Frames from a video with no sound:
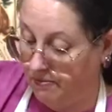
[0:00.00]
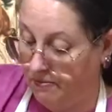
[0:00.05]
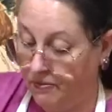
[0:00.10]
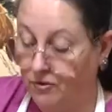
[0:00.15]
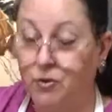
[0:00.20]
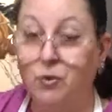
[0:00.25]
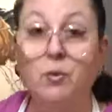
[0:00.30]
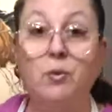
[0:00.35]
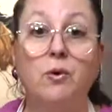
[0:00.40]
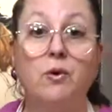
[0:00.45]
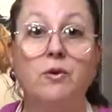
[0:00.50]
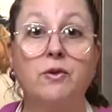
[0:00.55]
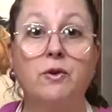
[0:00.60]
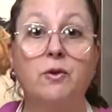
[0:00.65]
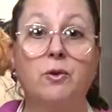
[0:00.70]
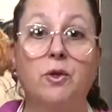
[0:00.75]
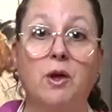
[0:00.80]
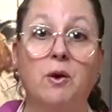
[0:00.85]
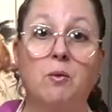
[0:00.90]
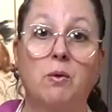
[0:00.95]
tool you
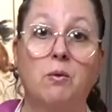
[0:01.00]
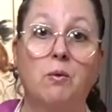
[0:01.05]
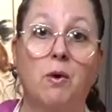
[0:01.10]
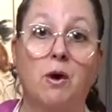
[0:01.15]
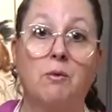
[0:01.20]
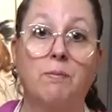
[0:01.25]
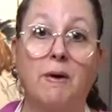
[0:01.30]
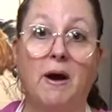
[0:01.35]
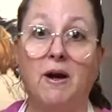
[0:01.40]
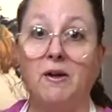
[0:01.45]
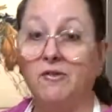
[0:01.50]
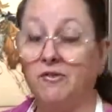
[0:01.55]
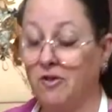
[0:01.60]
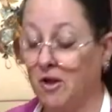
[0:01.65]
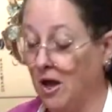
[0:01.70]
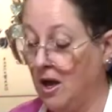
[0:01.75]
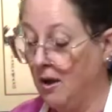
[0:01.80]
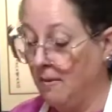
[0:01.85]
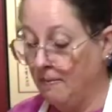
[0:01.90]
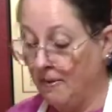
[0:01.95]
think would work best,
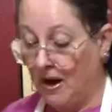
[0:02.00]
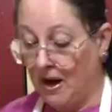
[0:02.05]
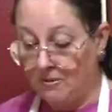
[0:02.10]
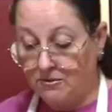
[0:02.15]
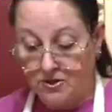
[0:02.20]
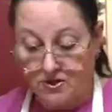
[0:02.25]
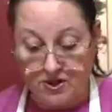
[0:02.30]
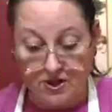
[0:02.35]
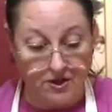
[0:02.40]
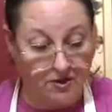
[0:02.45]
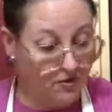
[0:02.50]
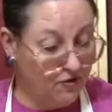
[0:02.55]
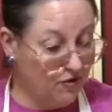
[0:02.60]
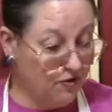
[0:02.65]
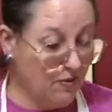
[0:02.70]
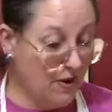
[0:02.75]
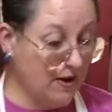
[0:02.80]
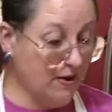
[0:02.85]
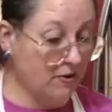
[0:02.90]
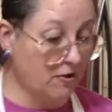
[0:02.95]
but I'm just gonna use a
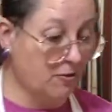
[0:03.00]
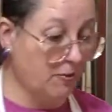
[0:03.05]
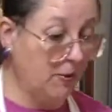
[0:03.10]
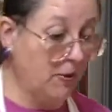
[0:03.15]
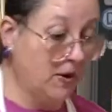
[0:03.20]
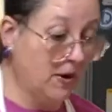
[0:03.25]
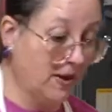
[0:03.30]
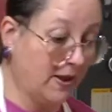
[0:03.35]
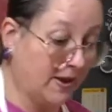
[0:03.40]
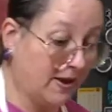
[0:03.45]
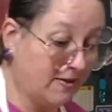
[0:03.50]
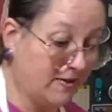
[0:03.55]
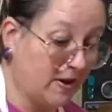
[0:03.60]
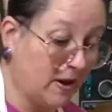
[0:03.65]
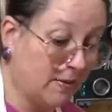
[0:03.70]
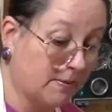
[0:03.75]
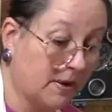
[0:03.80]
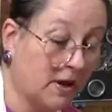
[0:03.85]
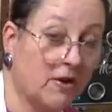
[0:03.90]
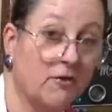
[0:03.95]
regular spoon, and like I said,
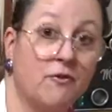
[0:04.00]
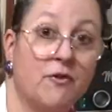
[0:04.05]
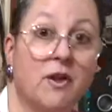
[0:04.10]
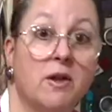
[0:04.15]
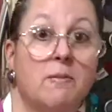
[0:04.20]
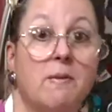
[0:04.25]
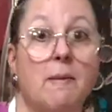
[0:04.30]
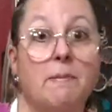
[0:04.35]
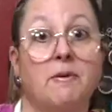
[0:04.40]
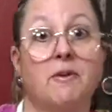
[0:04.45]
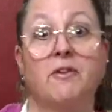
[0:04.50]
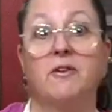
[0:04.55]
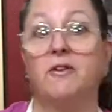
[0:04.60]
I'm gonna fill them up to the